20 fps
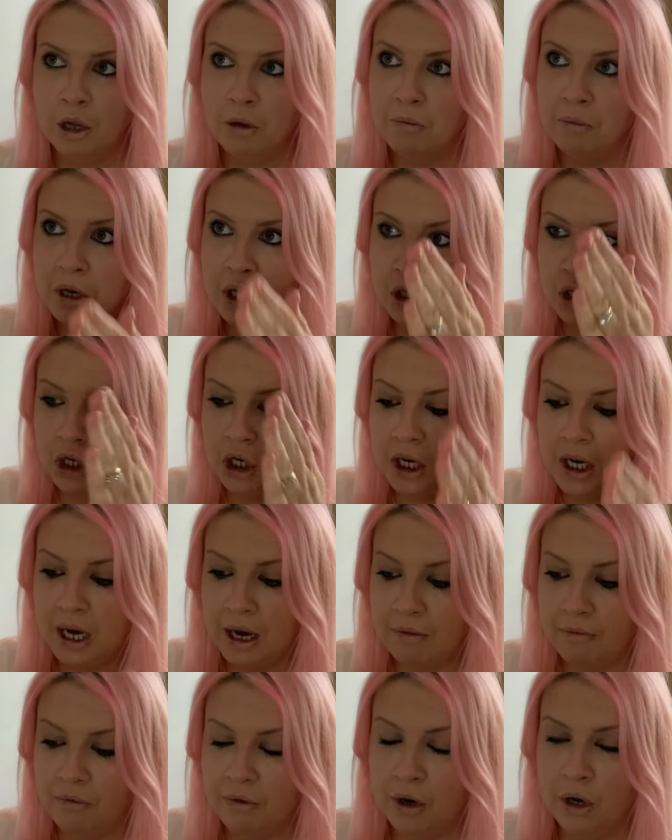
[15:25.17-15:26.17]
make sure your
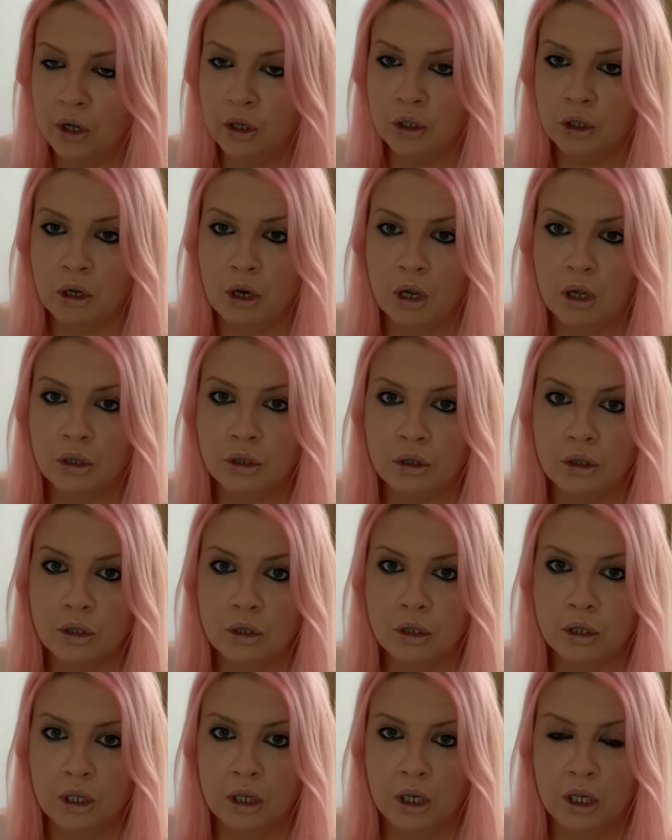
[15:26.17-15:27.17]
camera has
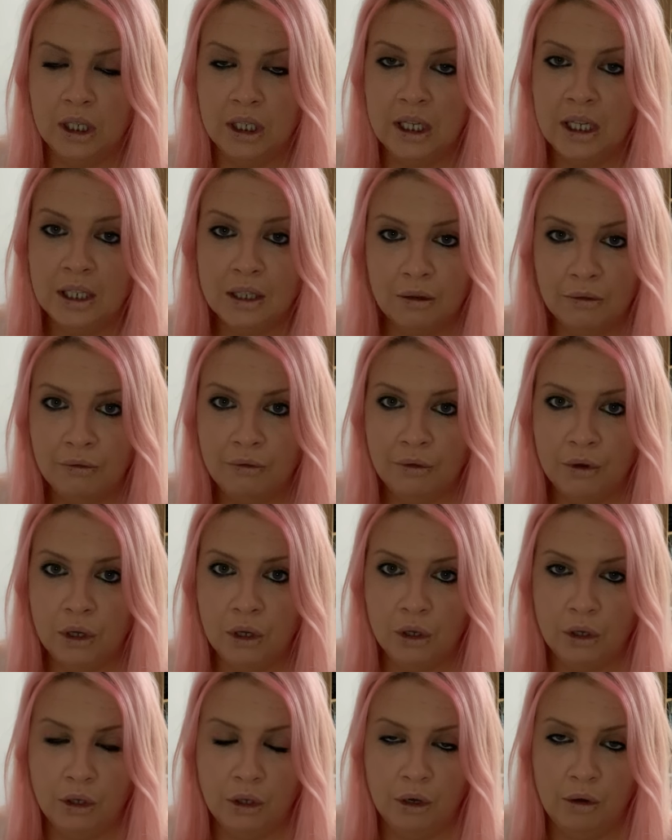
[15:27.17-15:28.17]
got a decent
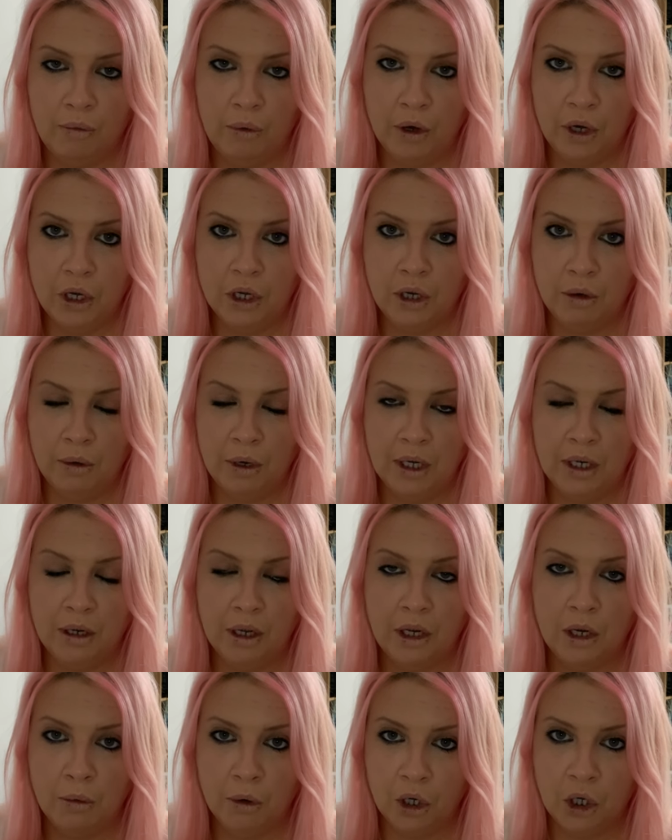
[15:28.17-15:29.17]
view of what you're doing
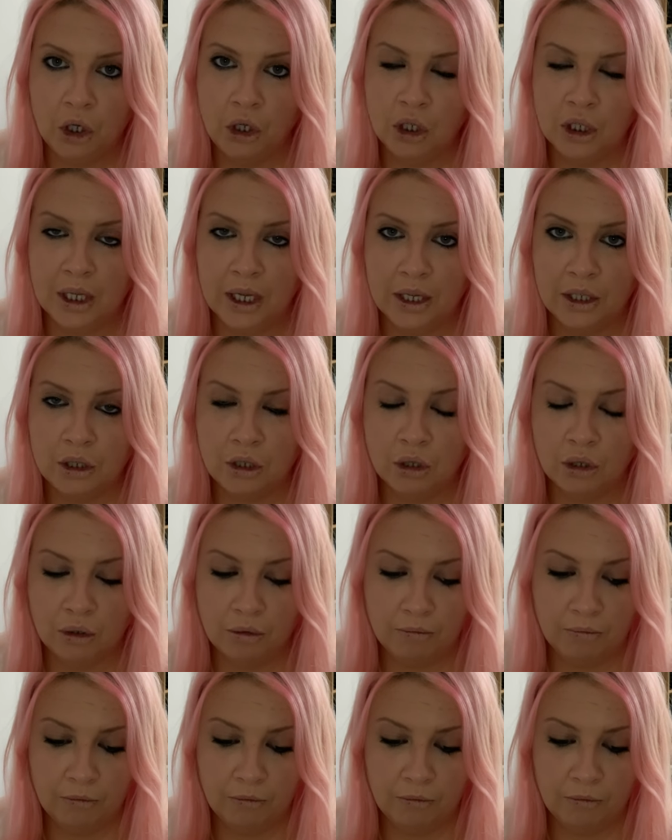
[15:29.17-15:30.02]
and you want to use that as a,